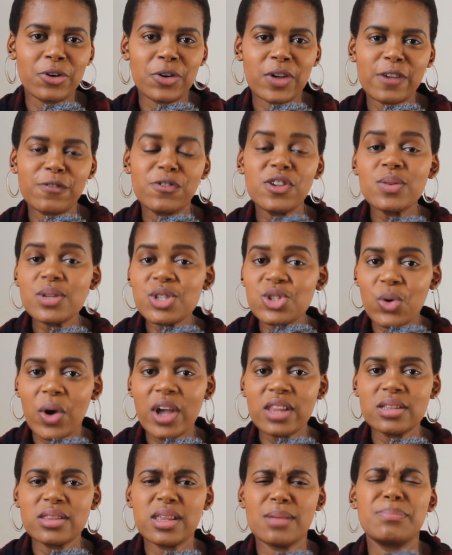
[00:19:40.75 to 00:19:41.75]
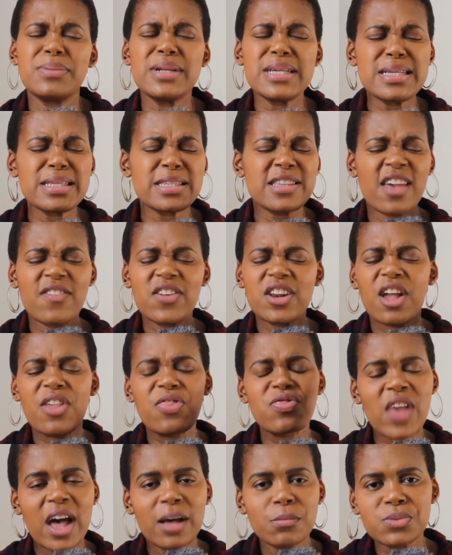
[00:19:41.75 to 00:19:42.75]
If you enjoyed it, then please give it a
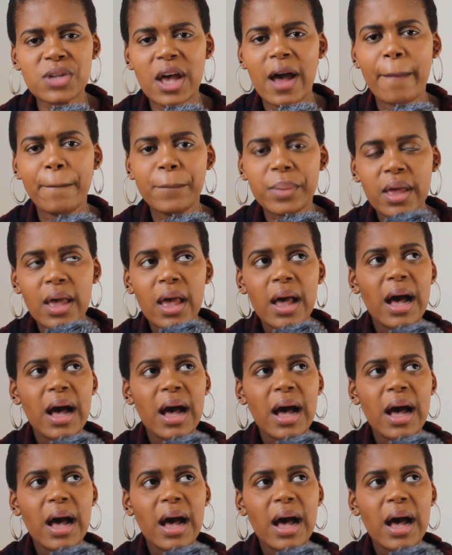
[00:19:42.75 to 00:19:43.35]
thumbs up.